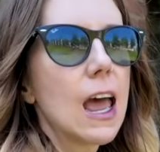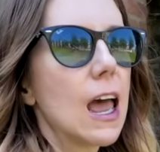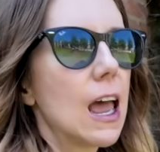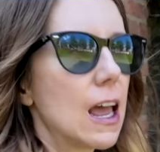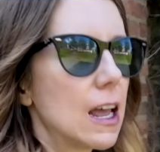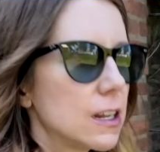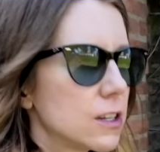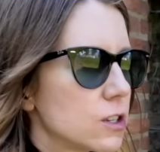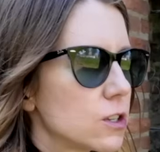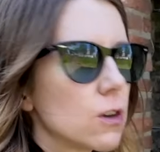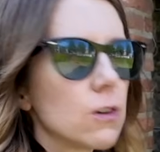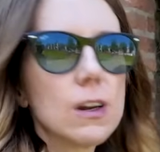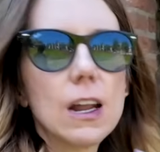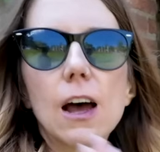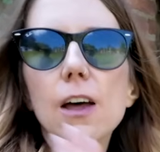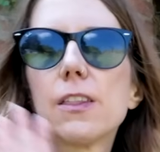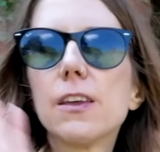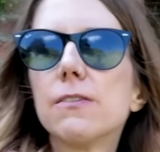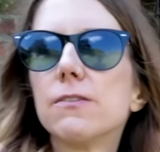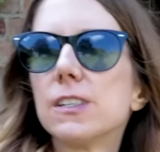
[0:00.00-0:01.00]
And so
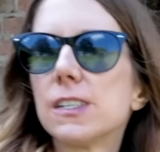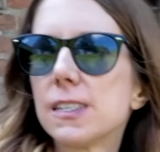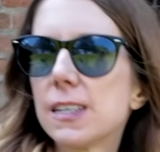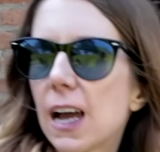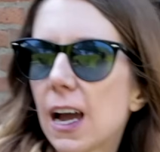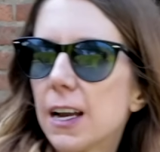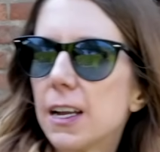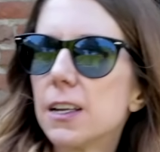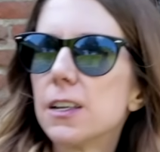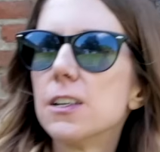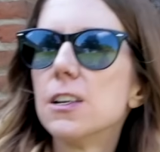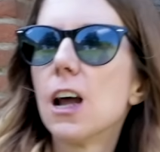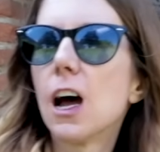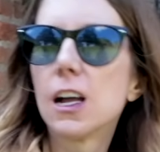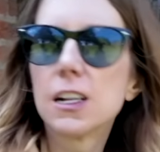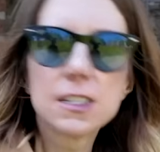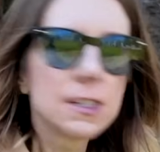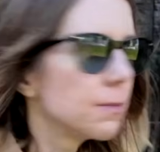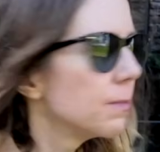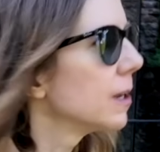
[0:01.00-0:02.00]
now they've decided
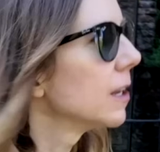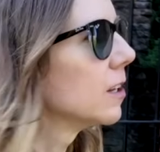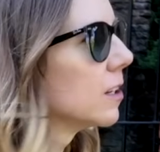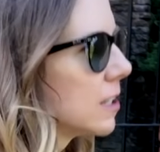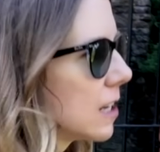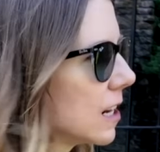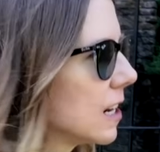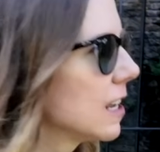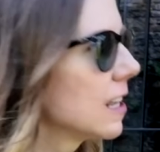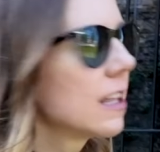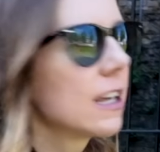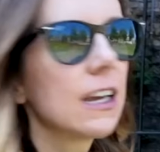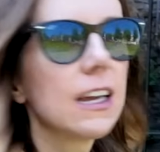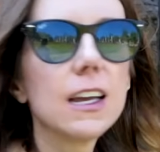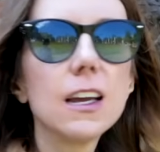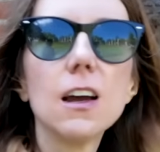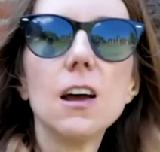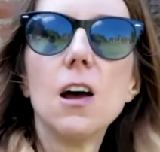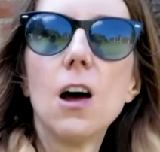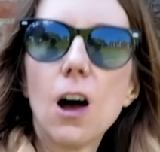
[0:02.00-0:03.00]
not to build
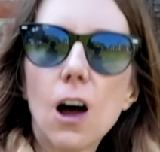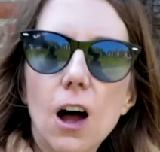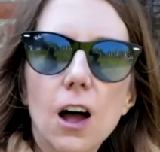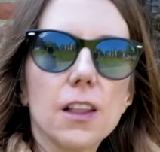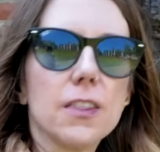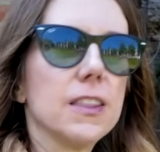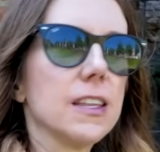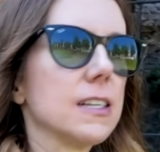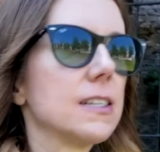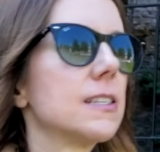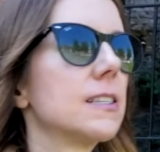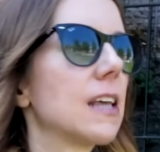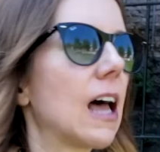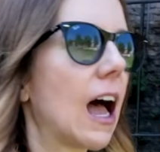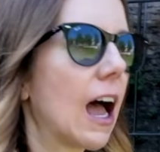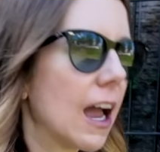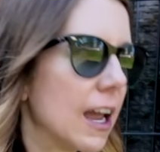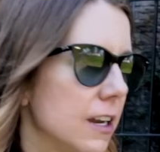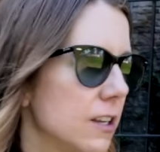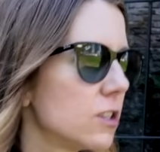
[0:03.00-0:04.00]
anything on this
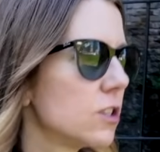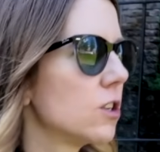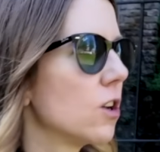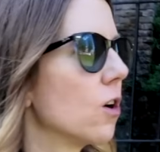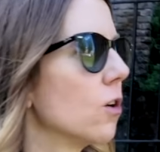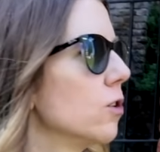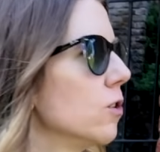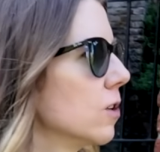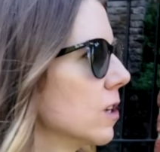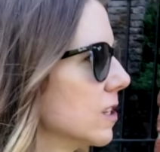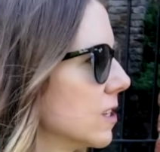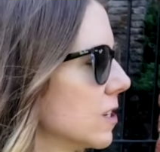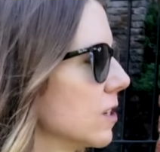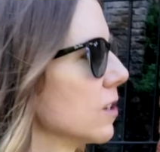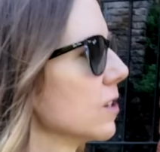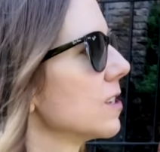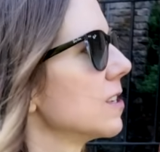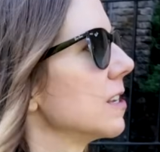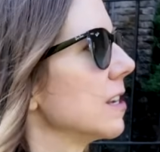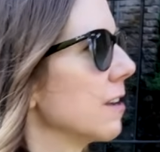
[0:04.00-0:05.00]
side, so you can
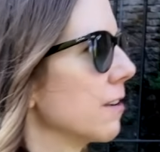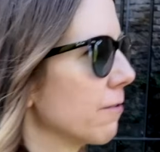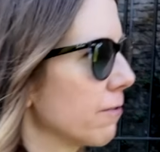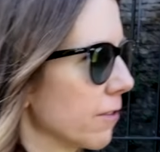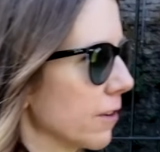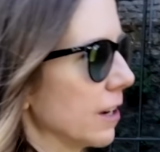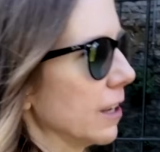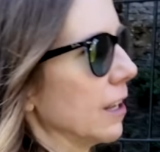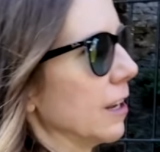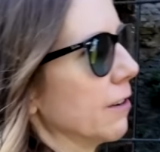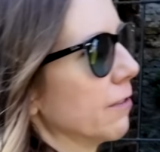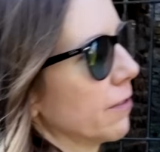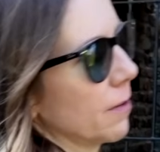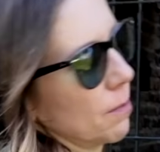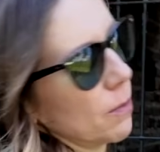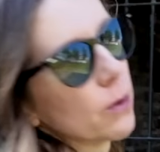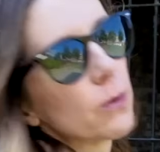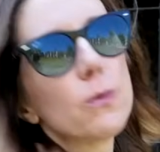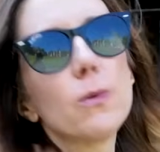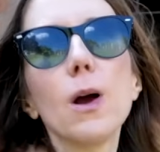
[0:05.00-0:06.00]
still see it freely
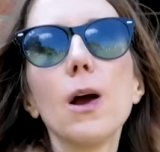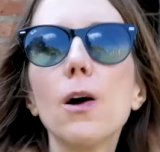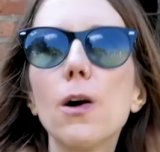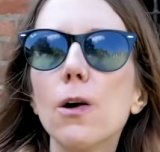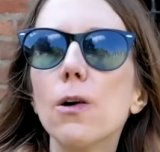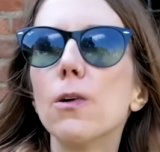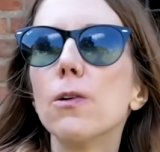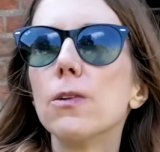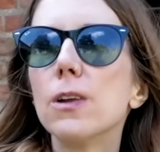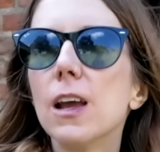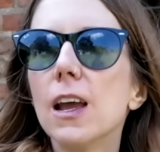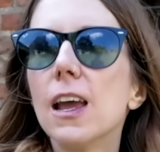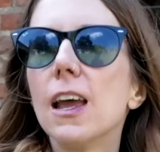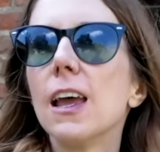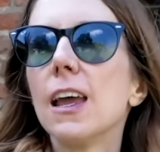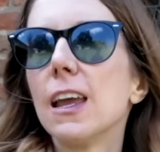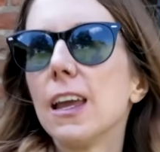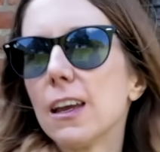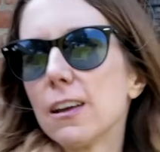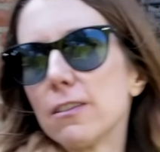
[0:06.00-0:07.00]
from the road
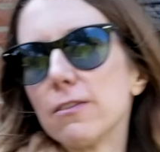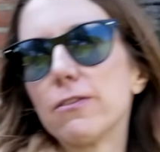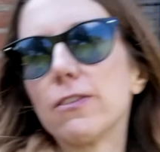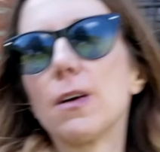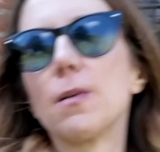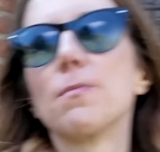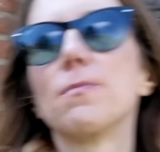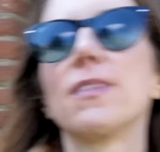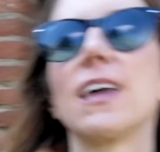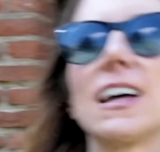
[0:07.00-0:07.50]
and from